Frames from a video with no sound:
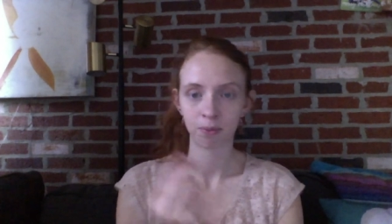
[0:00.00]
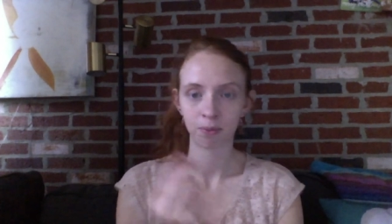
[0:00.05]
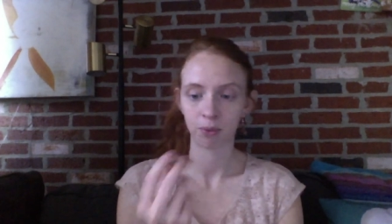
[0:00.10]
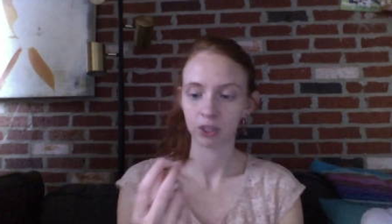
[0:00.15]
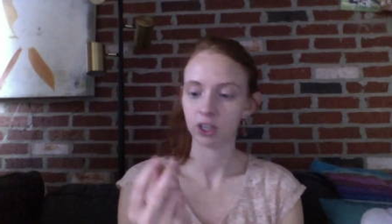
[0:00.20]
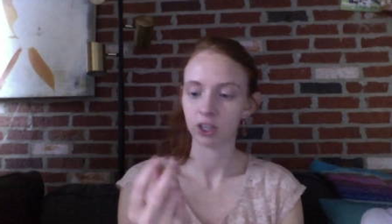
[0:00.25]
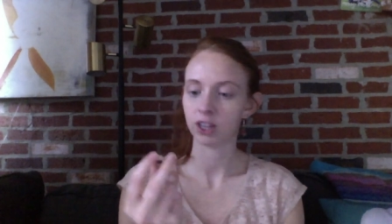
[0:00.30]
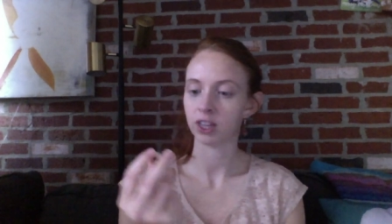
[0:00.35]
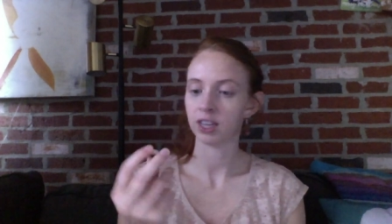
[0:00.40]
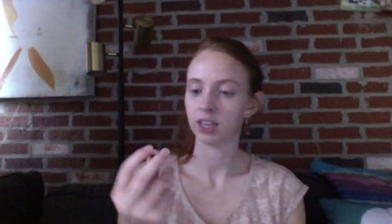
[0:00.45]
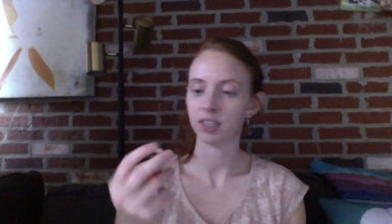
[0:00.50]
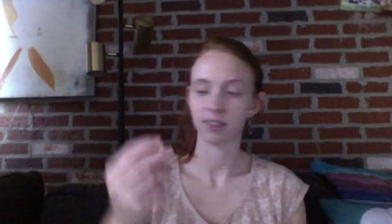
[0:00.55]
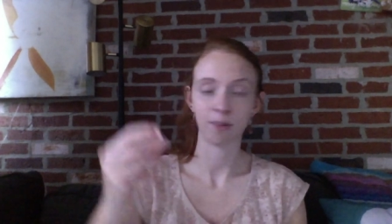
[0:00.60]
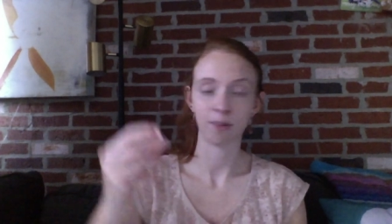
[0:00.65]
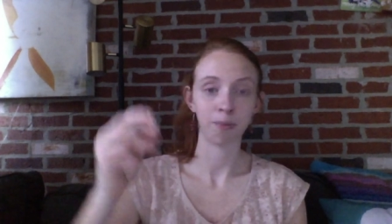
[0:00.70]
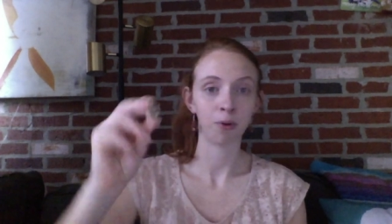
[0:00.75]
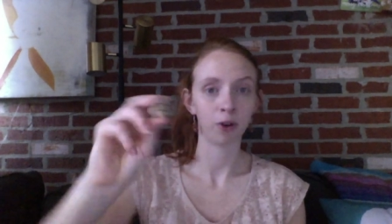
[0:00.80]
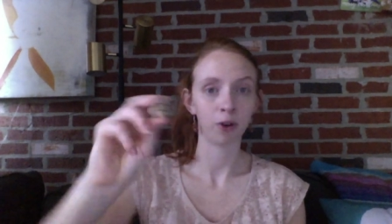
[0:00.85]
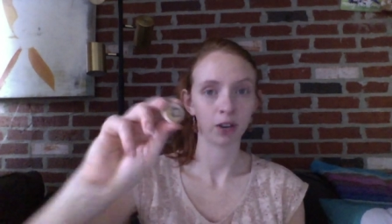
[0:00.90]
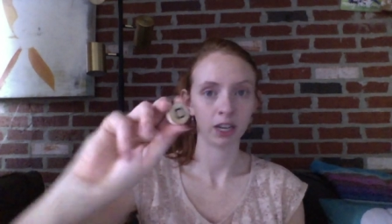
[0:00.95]
which I think is
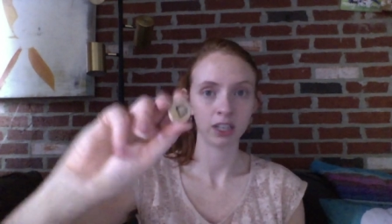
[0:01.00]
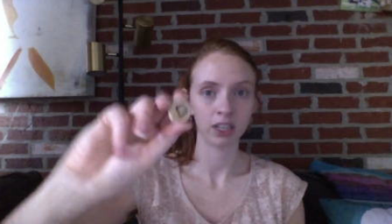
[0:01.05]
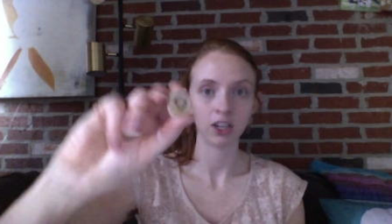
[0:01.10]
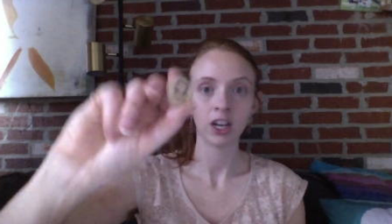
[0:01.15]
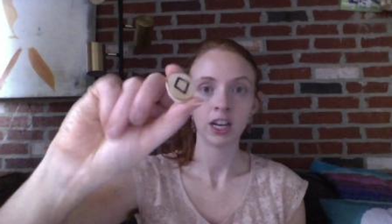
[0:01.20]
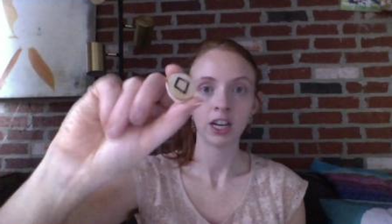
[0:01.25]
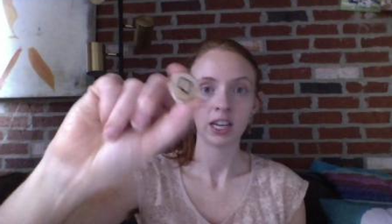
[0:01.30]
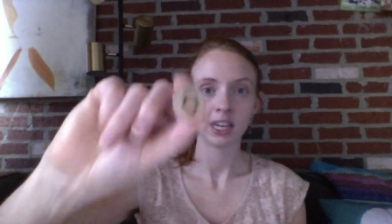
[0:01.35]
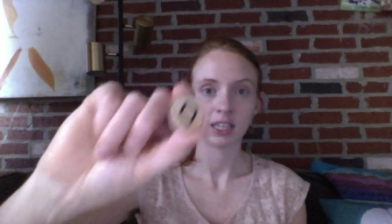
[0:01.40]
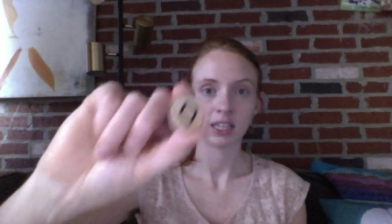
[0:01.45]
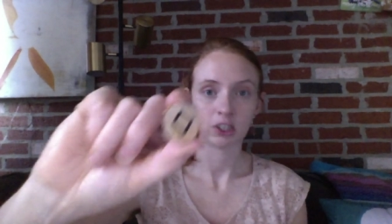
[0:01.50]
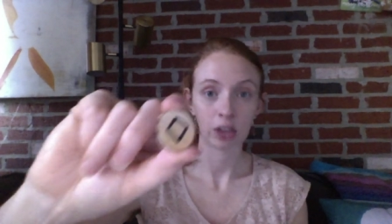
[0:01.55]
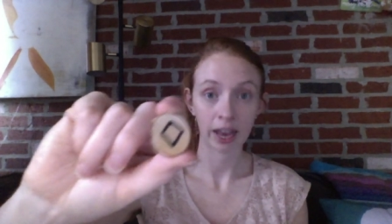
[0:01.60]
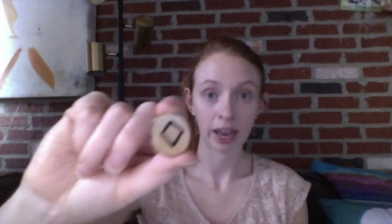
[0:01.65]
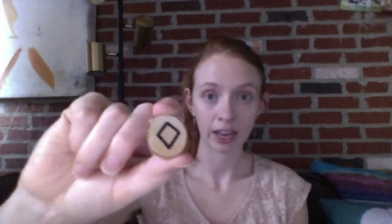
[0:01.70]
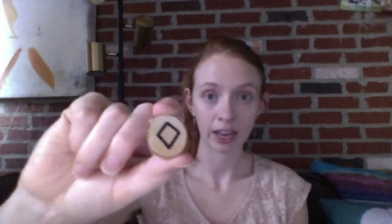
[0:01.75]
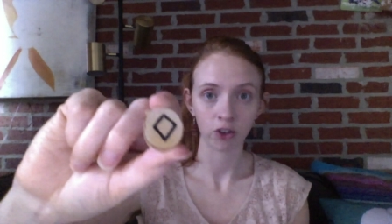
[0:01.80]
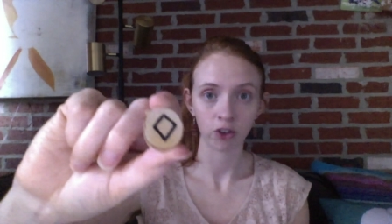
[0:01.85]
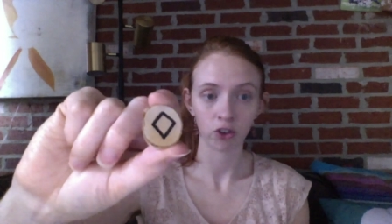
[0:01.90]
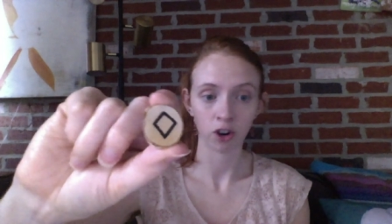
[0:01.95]
important. It's
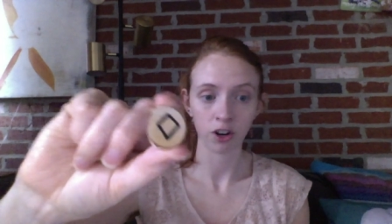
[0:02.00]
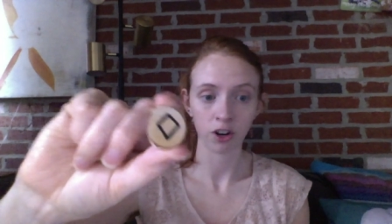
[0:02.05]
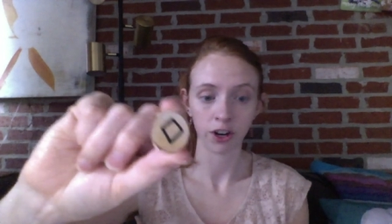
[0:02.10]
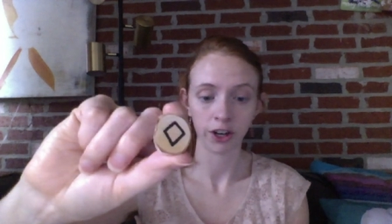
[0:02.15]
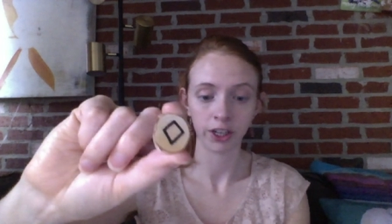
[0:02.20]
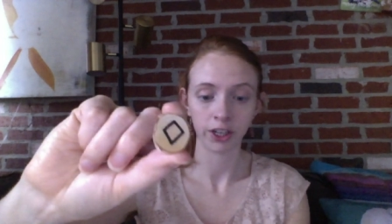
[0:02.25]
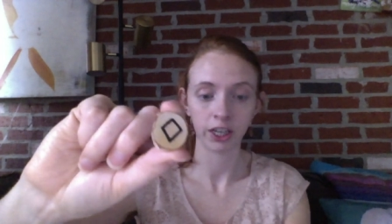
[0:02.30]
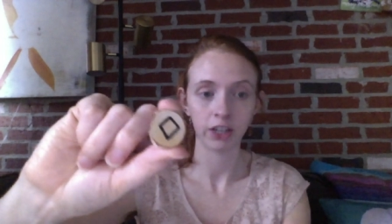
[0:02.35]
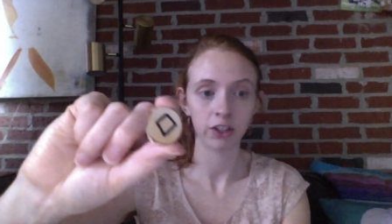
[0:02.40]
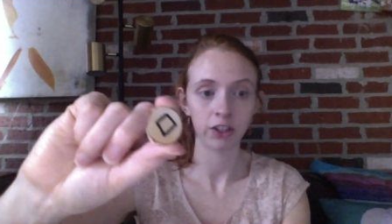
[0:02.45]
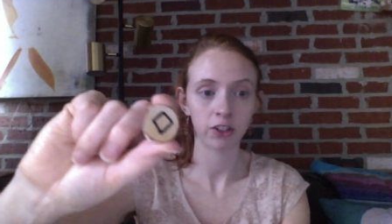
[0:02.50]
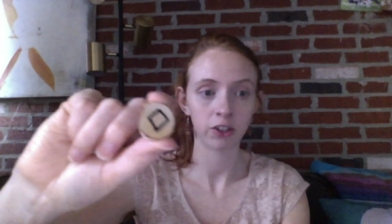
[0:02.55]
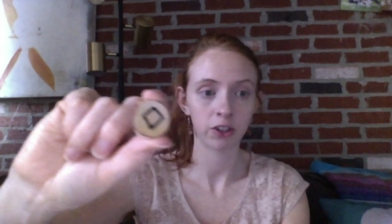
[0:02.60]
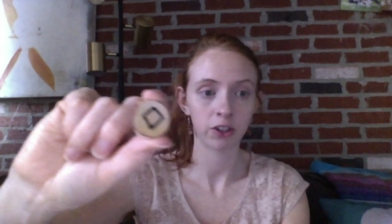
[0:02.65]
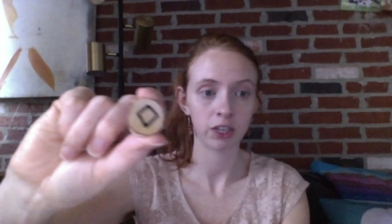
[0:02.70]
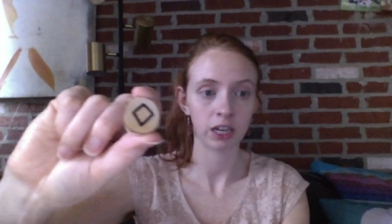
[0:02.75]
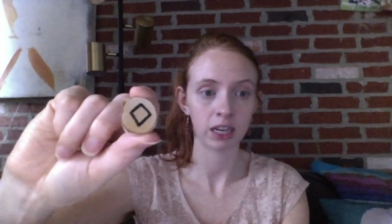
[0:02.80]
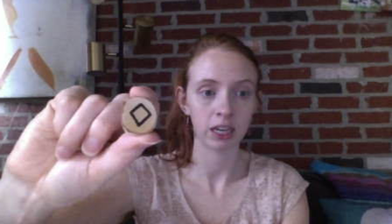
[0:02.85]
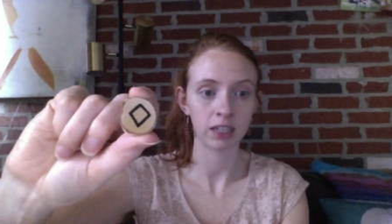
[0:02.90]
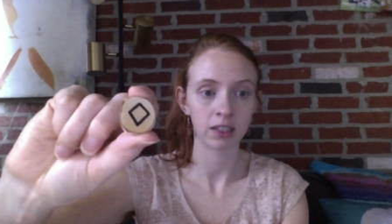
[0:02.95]
hand drawn on here,
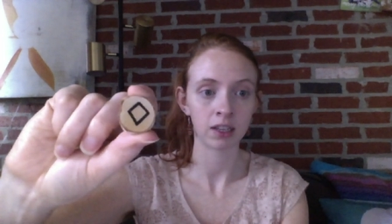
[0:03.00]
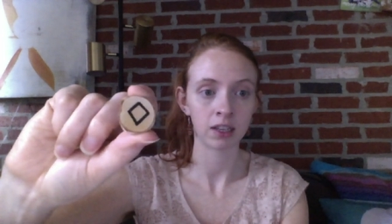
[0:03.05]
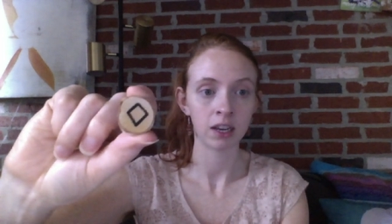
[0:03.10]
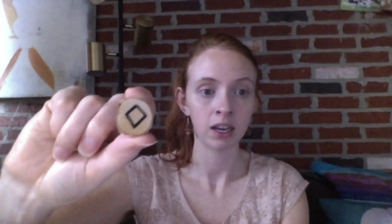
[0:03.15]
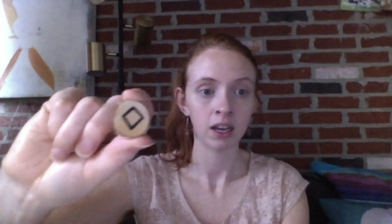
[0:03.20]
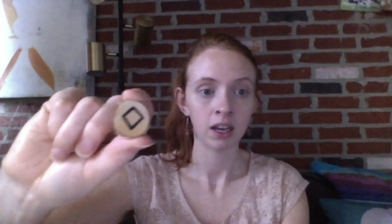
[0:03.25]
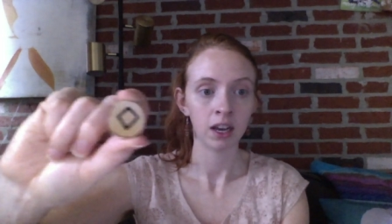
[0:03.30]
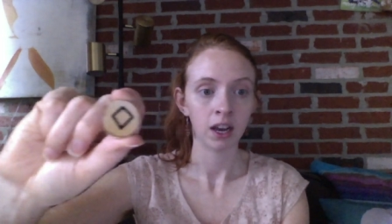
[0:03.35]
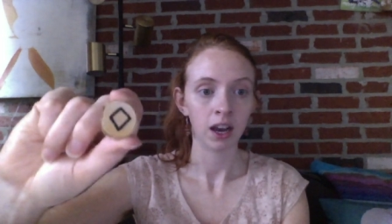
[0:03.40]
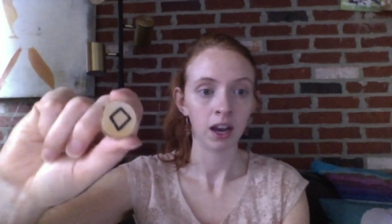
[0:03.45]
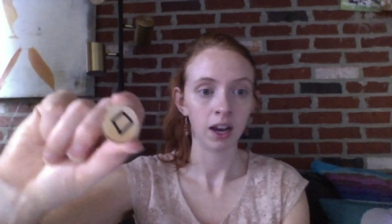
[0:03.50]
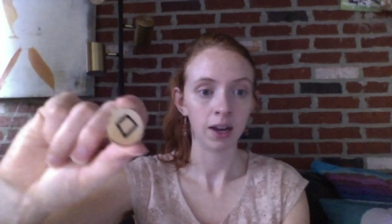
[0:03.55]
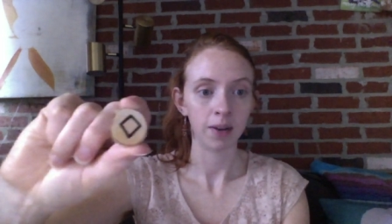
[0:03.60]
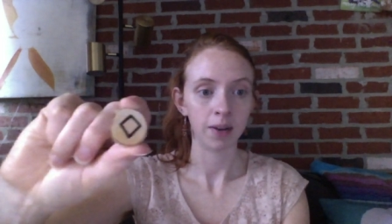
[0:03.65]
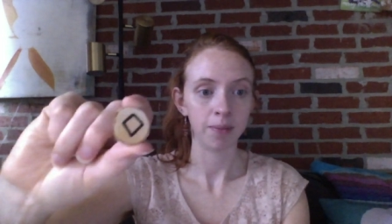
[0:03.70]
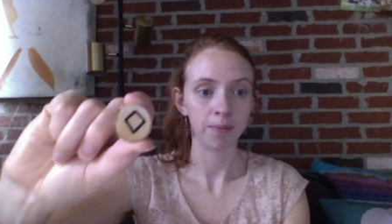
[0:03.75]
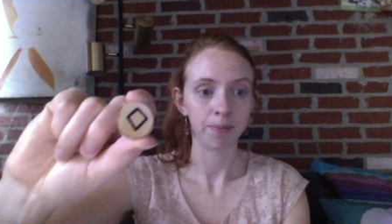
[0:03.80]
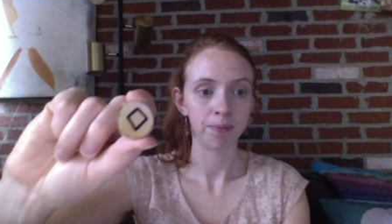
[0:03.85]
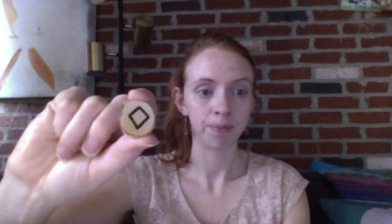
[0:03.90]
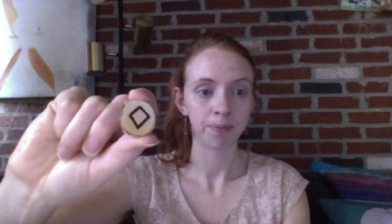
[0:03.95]
so it is,
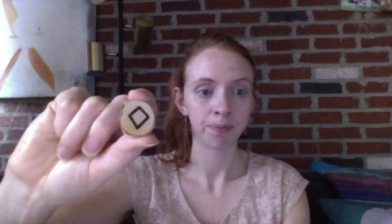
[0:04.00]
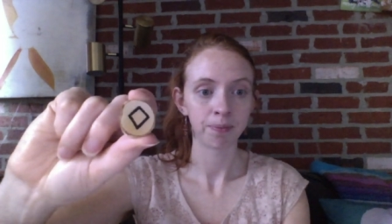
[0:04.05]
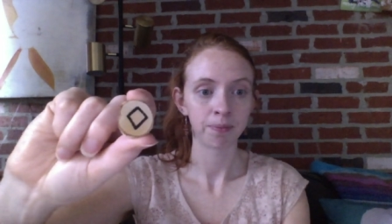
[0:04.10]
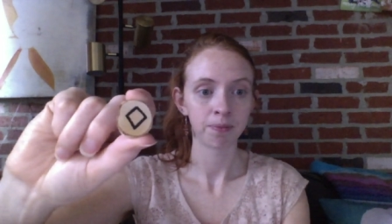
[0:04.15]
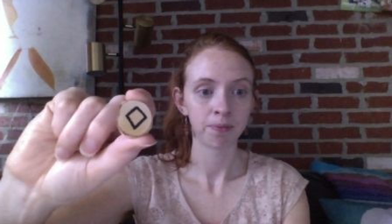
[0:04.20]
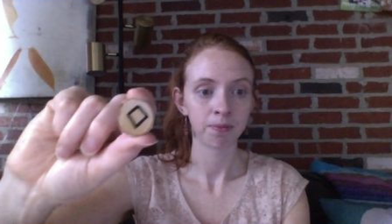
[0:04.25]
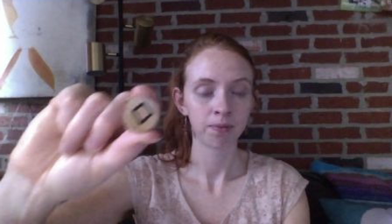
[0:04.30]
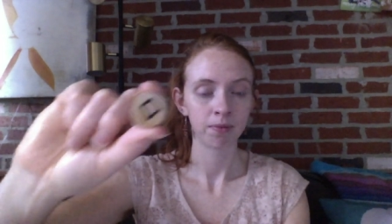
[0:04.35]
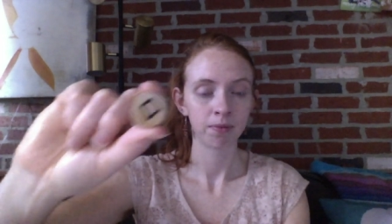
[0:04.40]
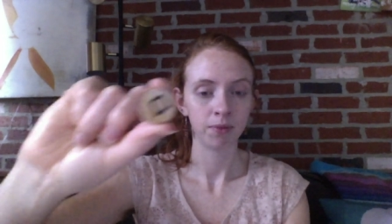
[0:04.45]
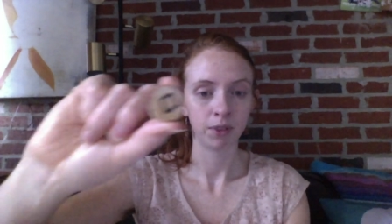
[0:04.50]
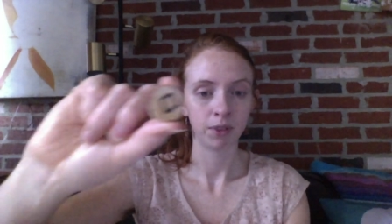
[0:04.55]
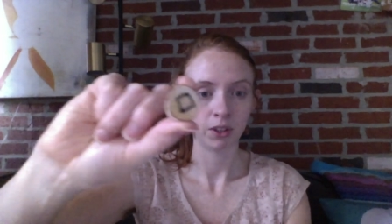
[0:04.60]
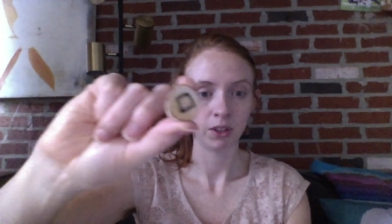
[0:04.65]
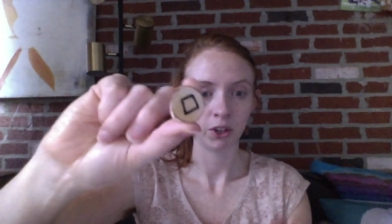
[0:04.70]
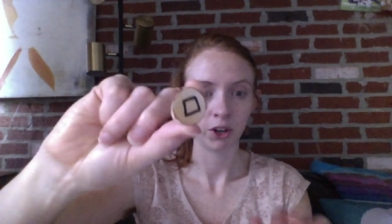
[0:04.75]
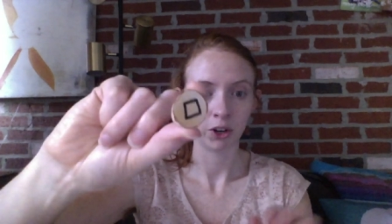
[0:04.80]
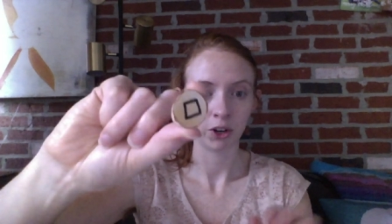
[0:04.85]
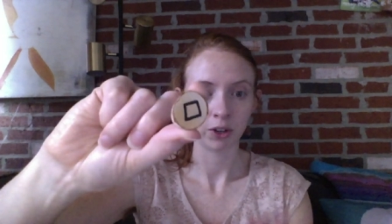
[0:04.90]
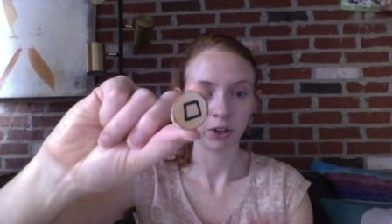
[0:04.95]

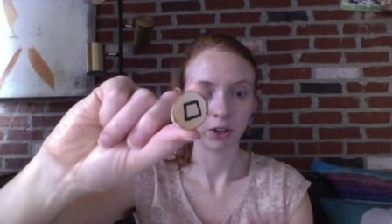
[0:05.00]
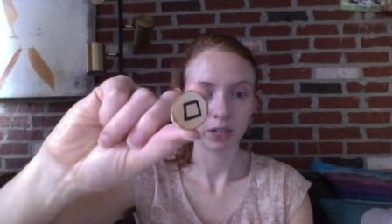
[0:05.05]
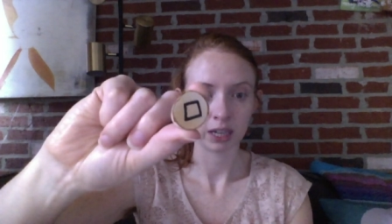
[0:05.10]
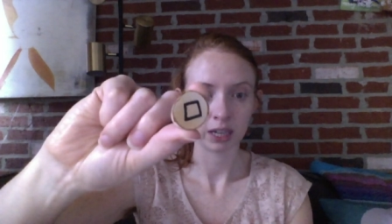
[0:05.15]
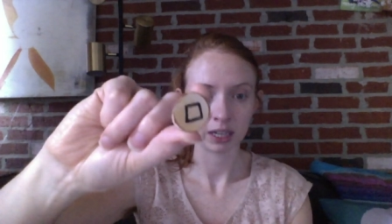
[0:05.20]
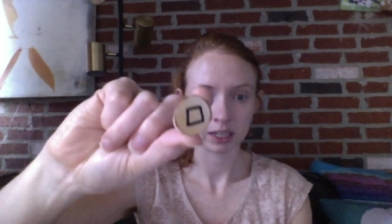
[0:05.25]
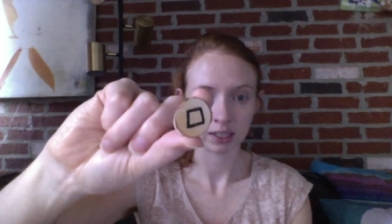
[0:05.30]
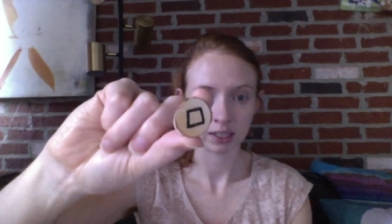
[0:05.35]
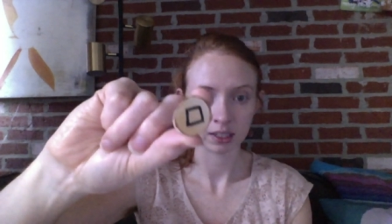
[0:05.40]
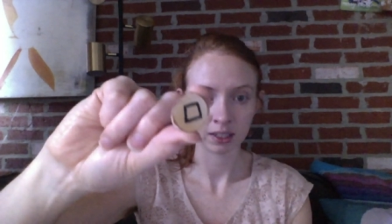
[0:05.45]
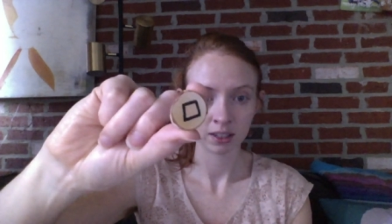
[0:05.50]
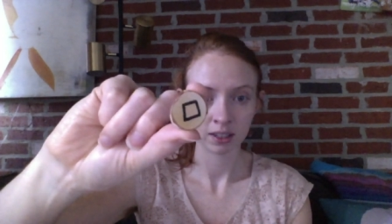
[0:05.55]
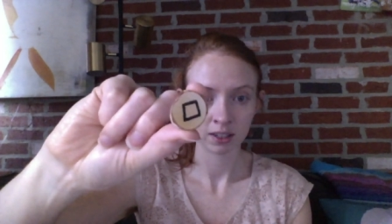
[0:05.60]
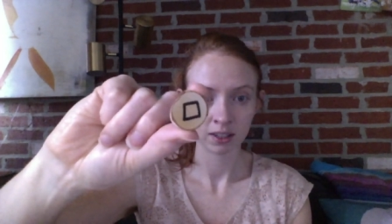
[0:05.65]
it is